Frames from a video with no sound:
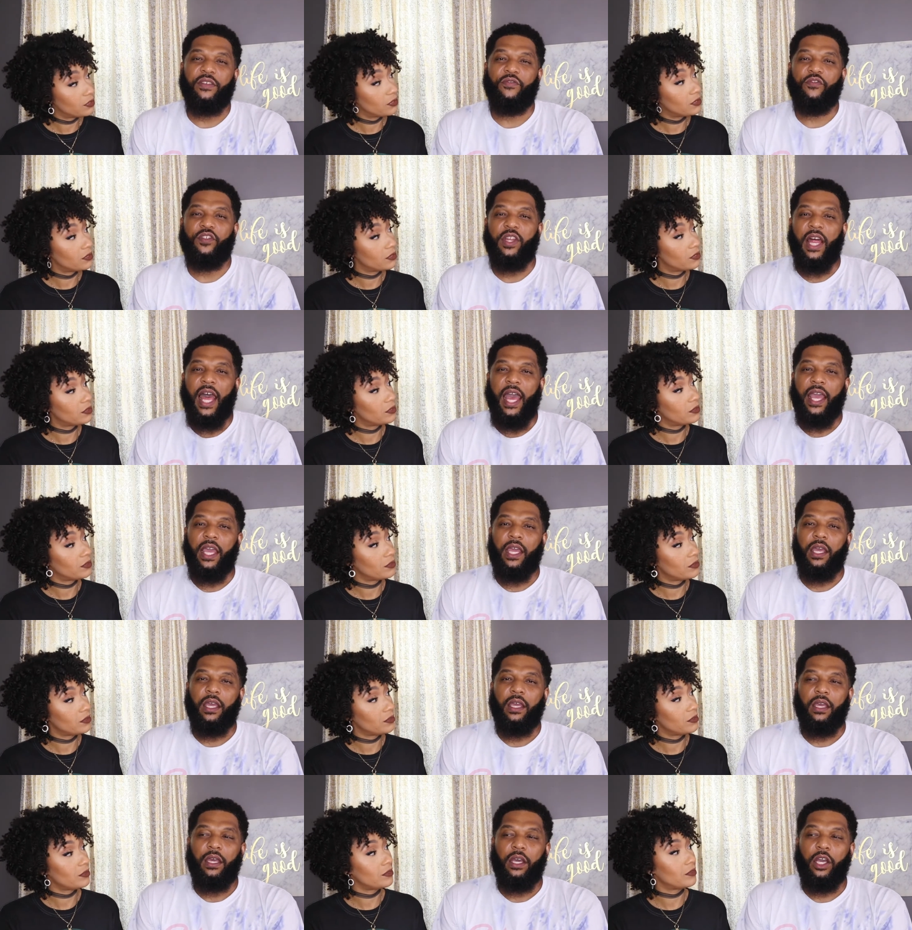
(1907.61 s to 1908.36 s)
Speaker 1: of
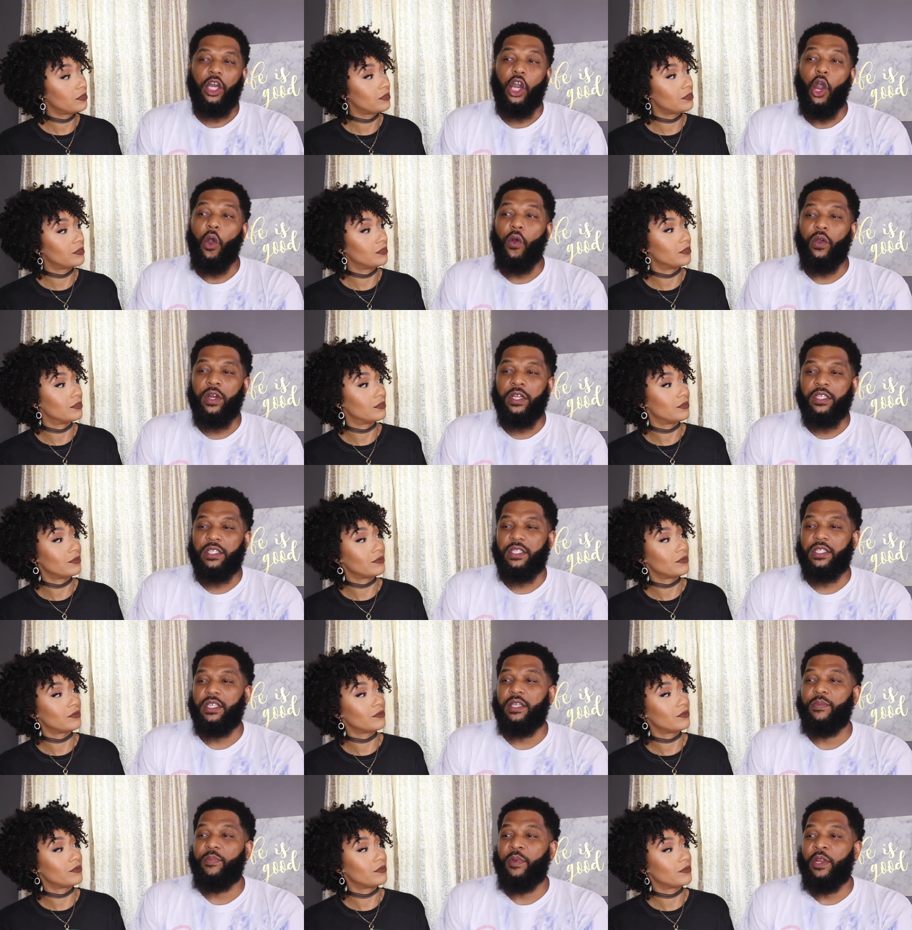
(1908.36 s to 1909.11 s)
like going to
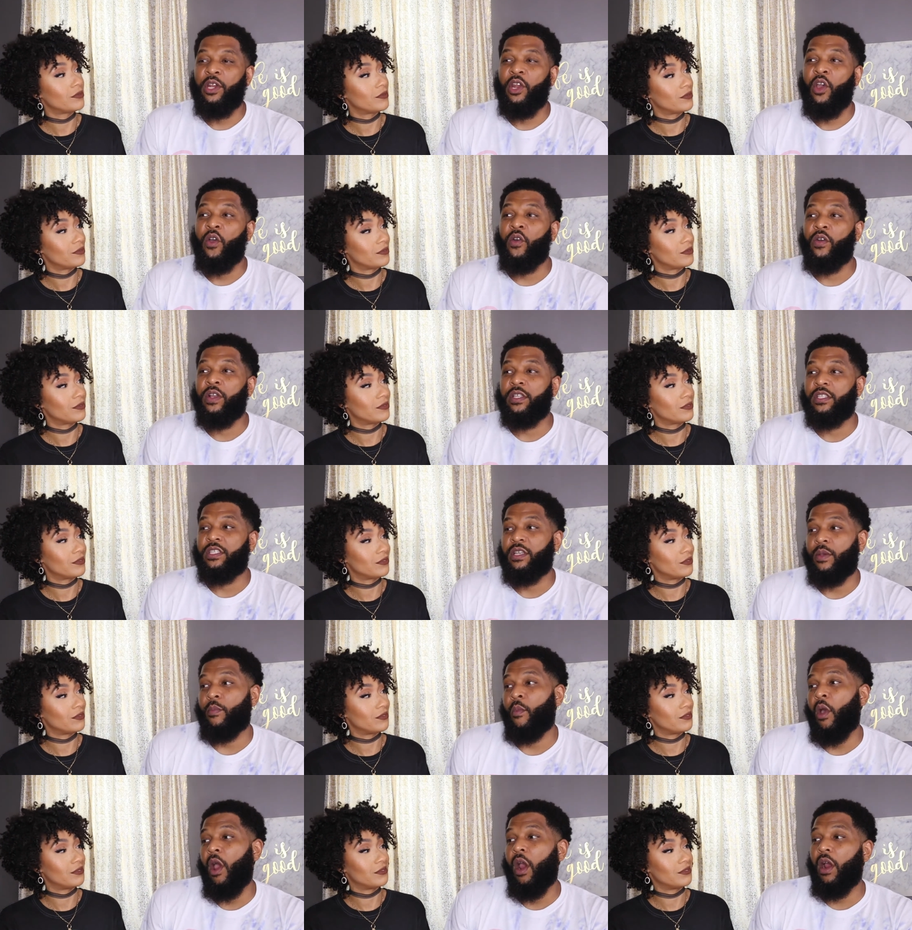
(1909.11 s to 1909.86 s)
sleep and knowing
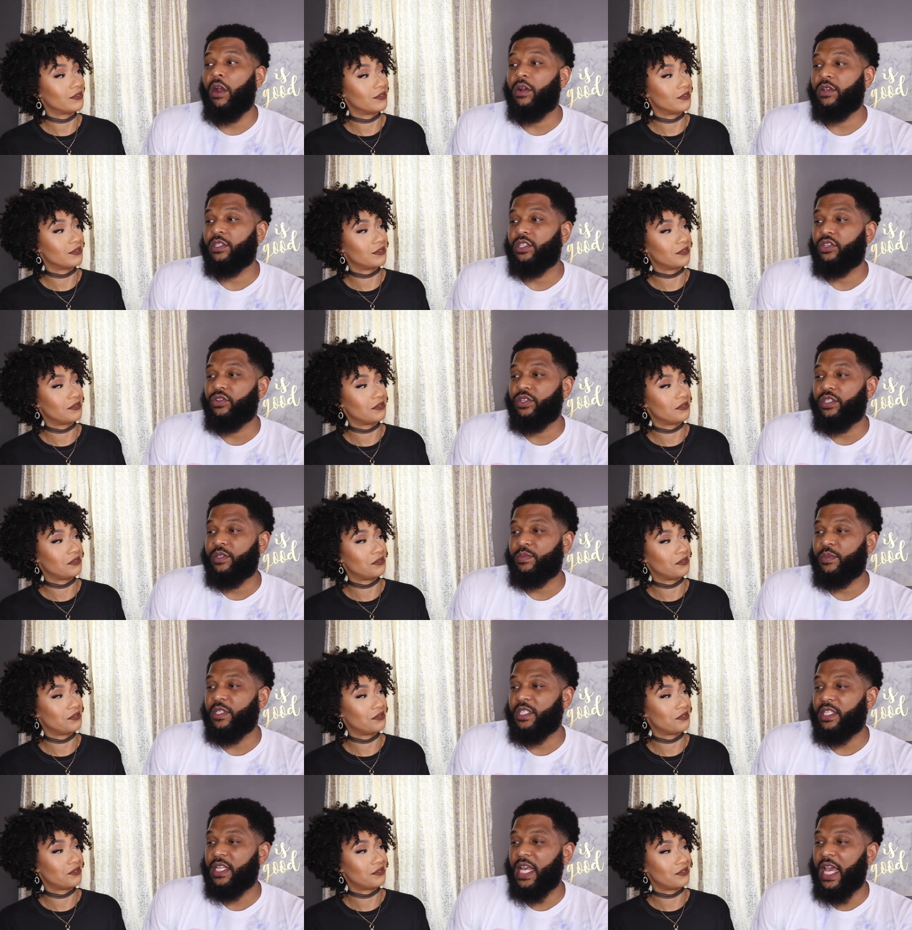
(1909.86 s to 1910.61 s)
tomorrow is
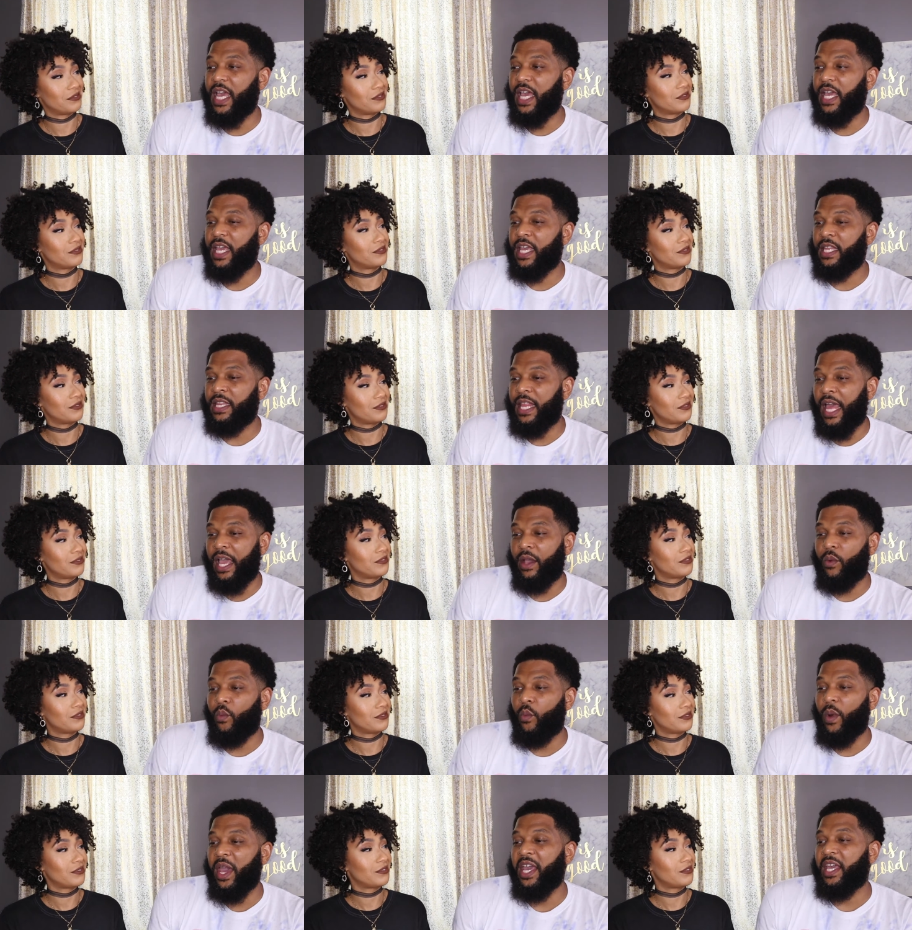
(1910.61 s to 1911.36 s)
Christmas Day and
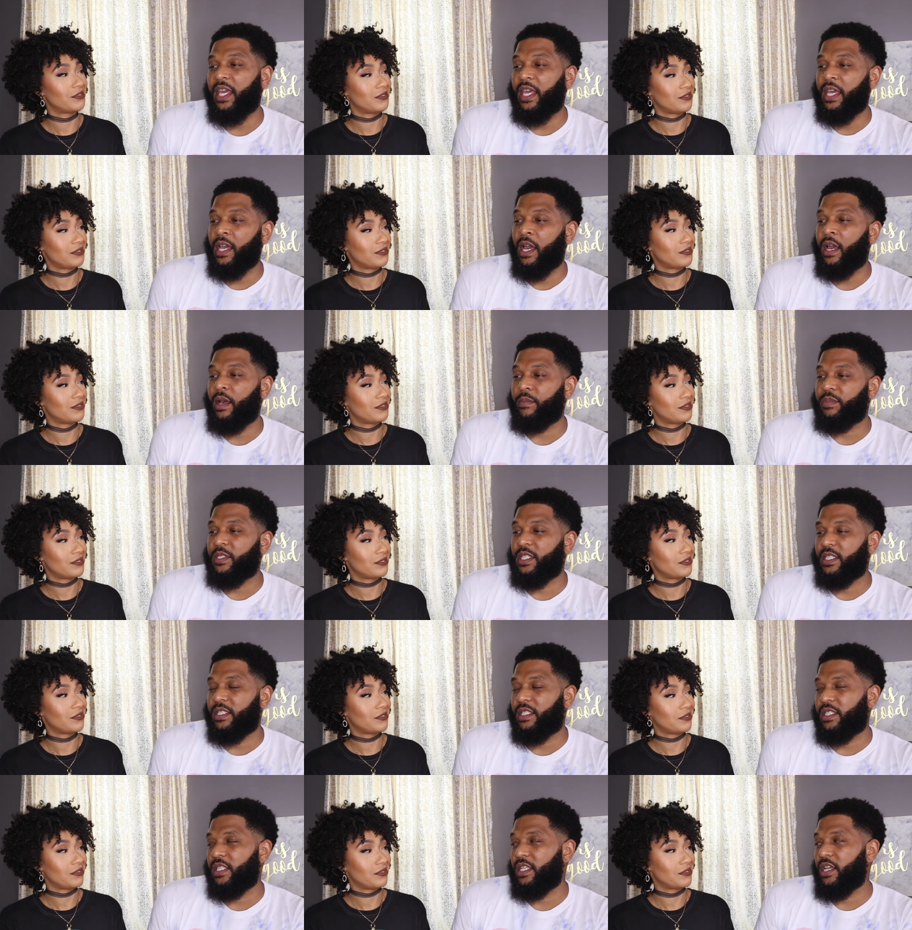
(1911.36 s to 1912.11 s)
like waking up
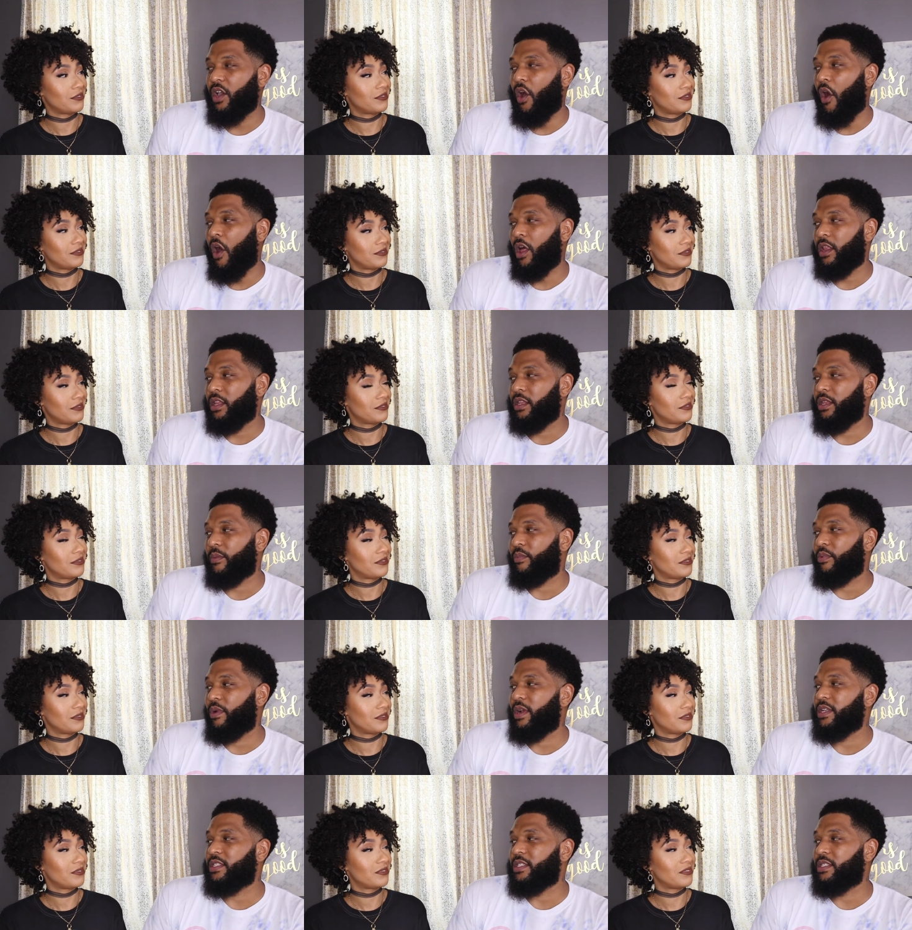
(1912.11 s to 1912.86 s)
to see all of
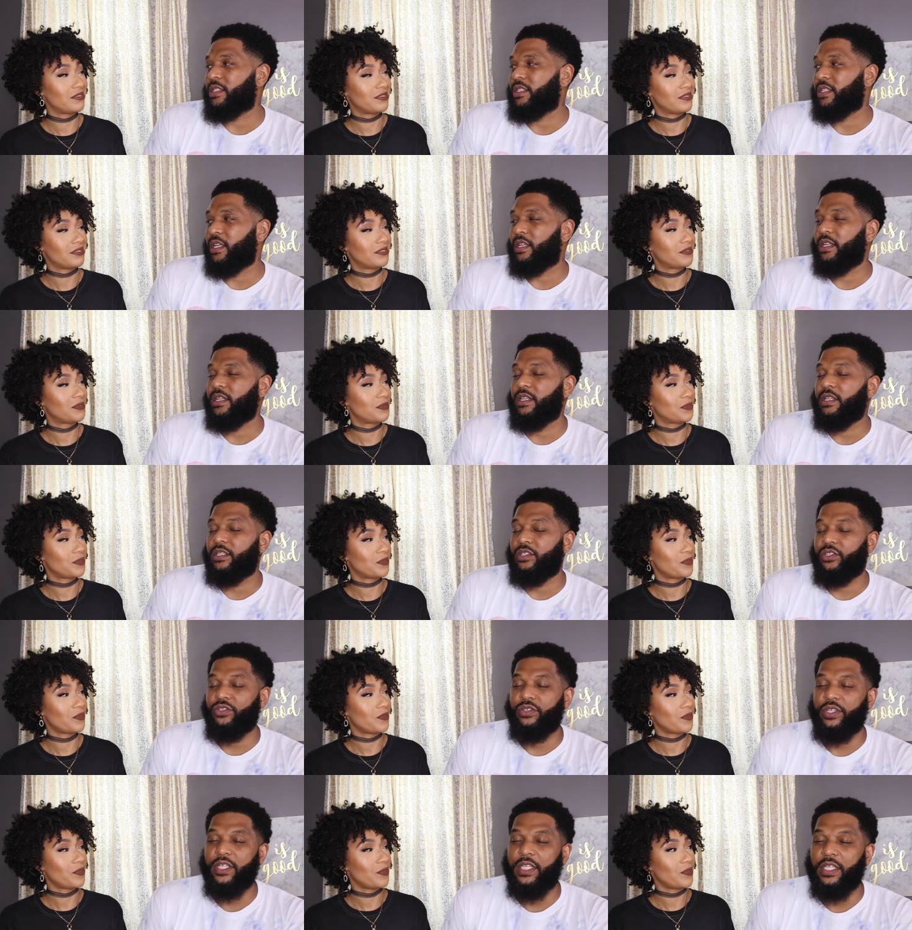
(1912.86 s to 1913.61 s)
the presents under the
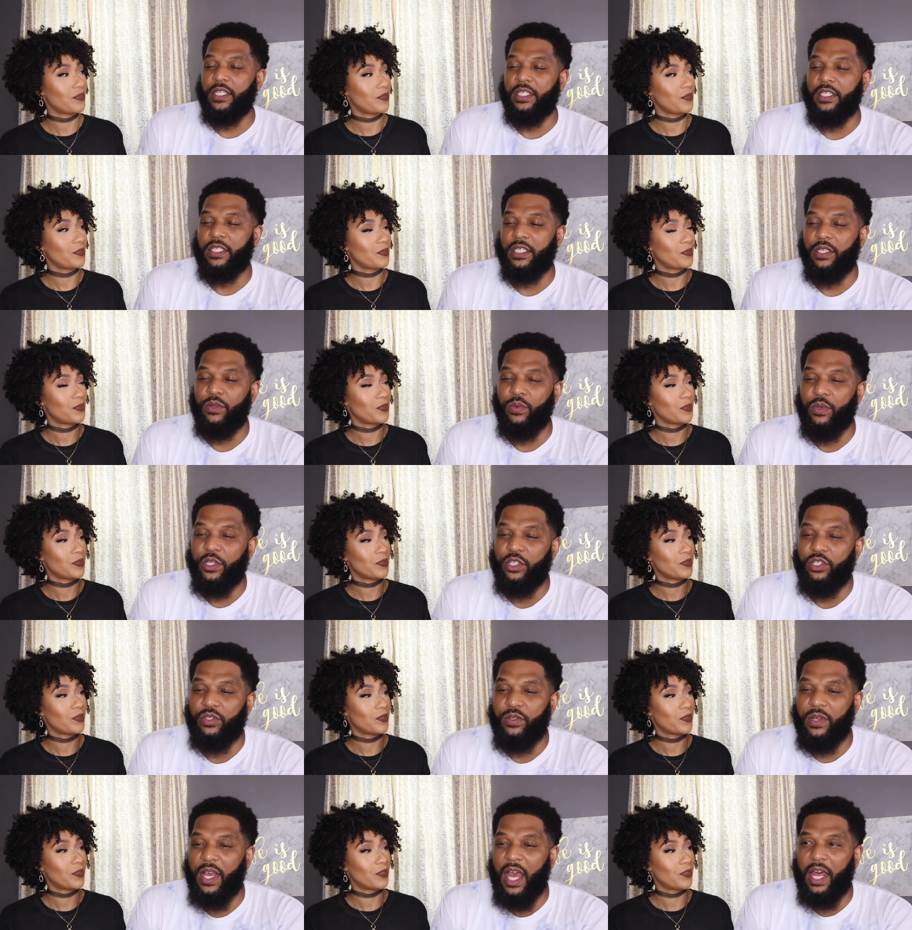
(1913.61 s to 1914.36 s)
tree to see
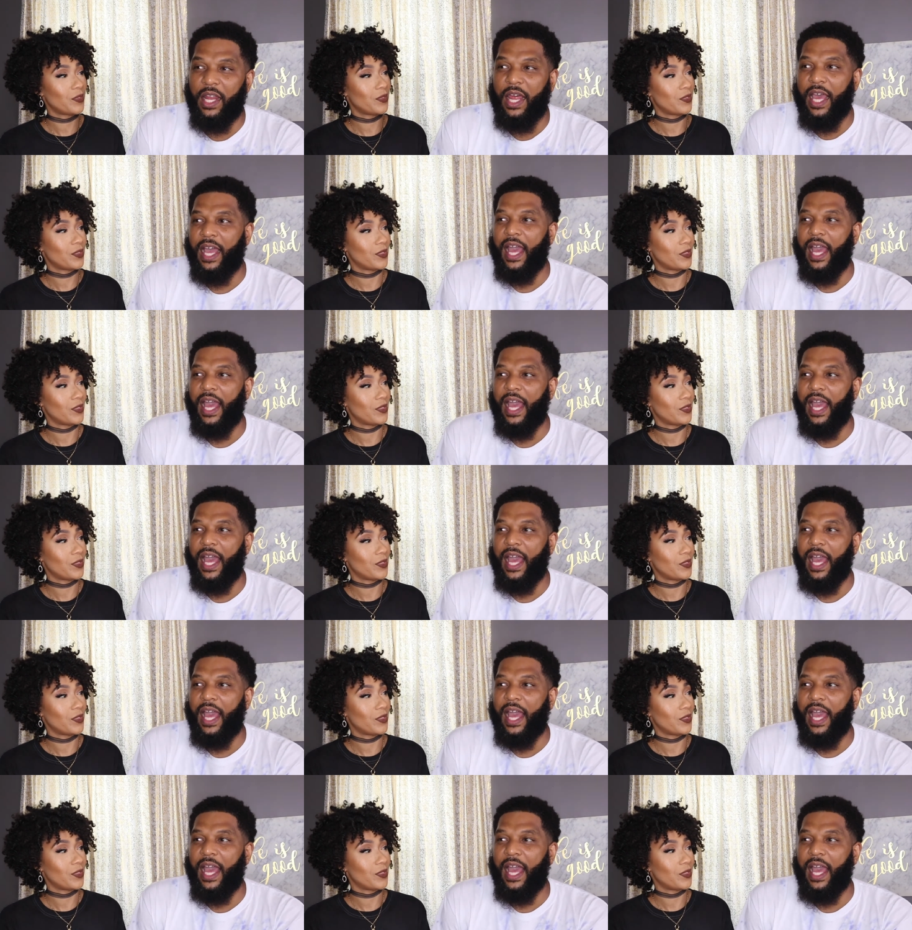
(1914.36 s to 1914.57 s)
what you got.